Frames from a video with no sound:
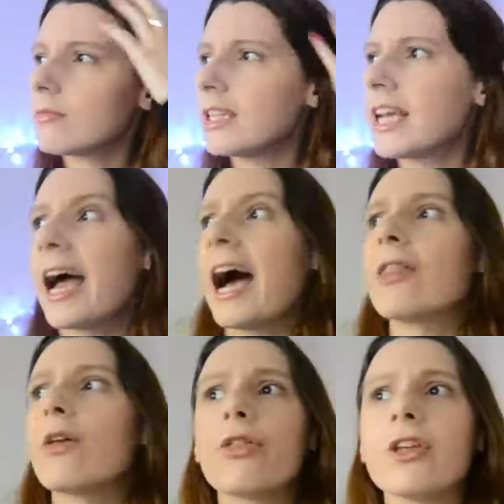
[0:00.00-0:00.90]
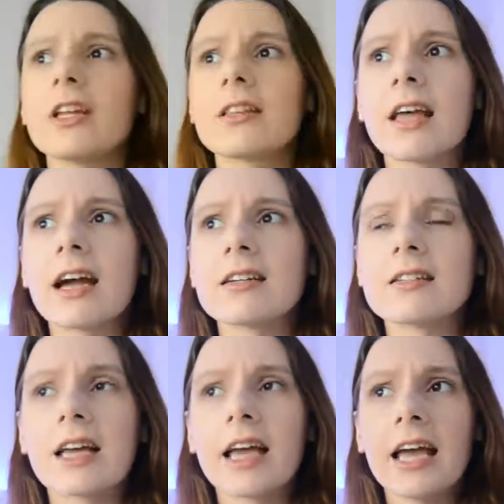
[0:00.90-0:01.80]
Yeah, I don't think
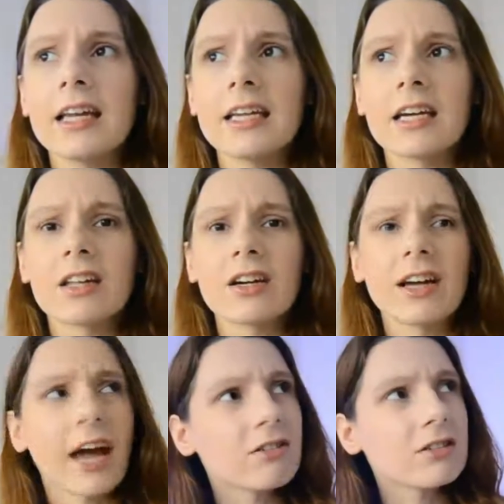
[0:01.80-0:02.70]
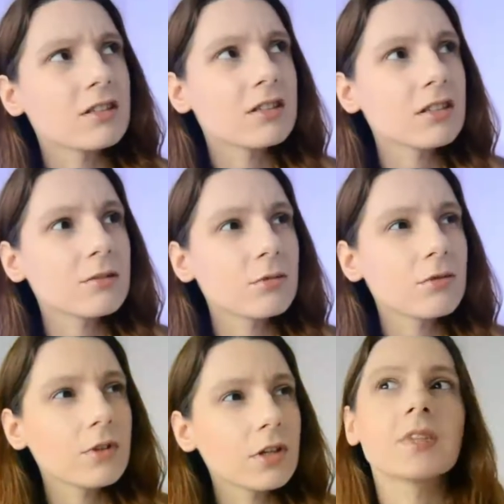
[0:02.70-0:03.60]
there's any other character in the
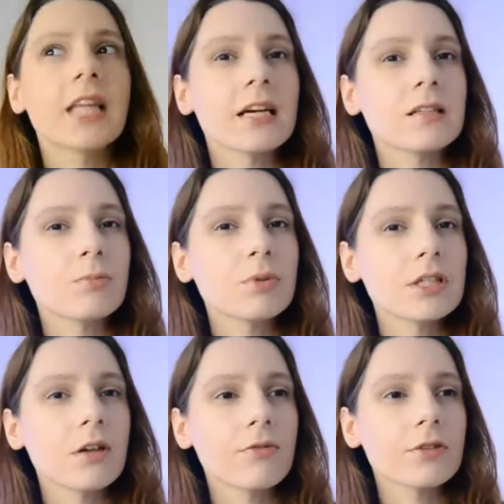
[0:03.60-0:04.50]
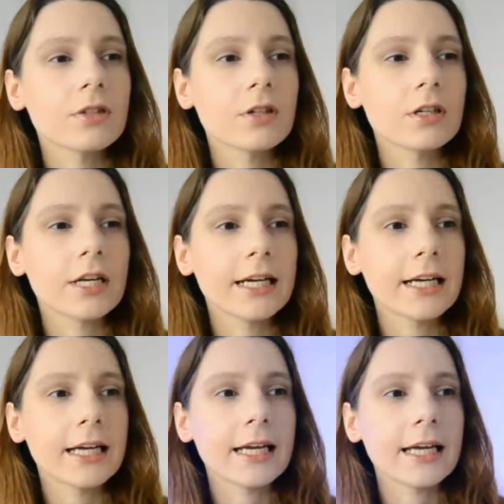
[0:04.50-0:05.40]
movie. There's a police officer
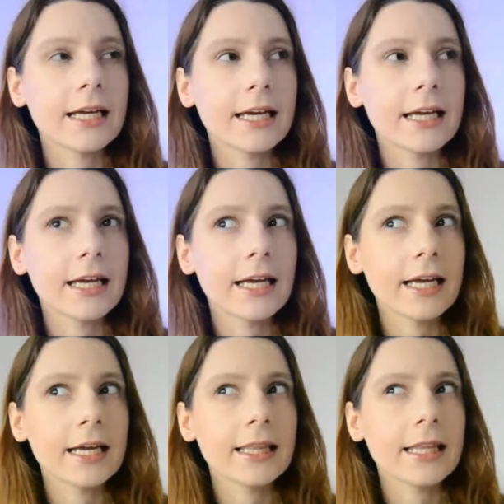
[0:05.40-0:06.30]
and